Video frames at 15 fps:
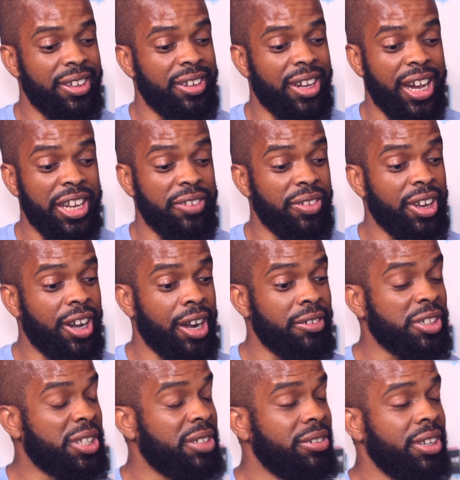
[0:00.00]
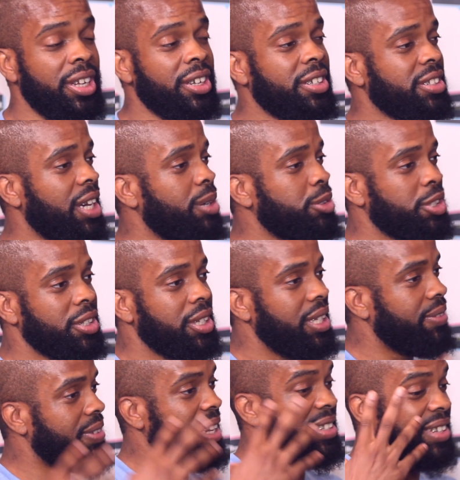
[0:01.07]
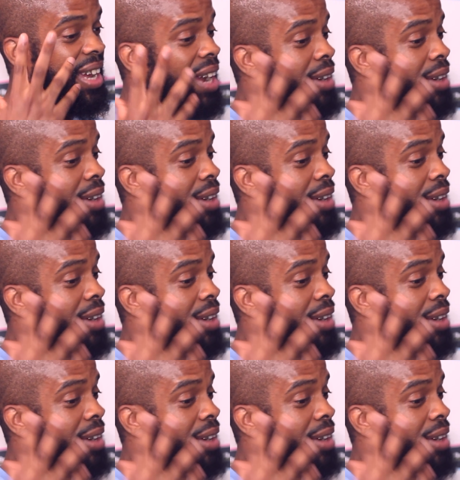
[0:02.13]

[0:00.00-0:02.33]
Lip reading: Kind of encouraged it really because I was just leaving it as an